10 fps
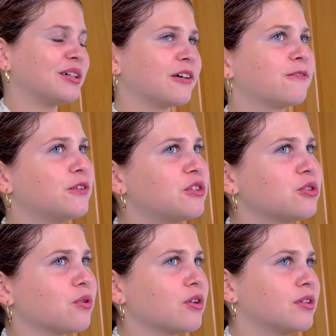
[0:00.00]
a food
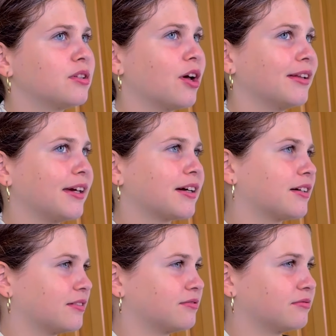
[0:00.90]
store, not like
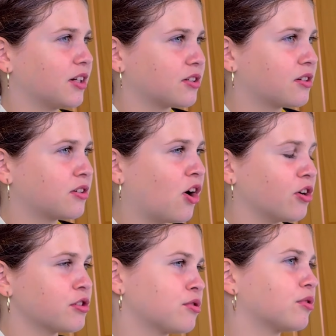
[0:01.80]
a car
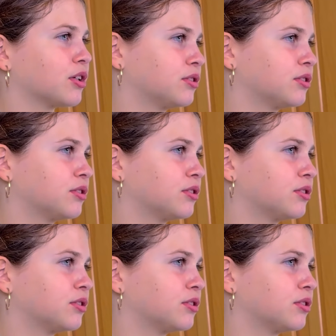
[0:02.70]
store.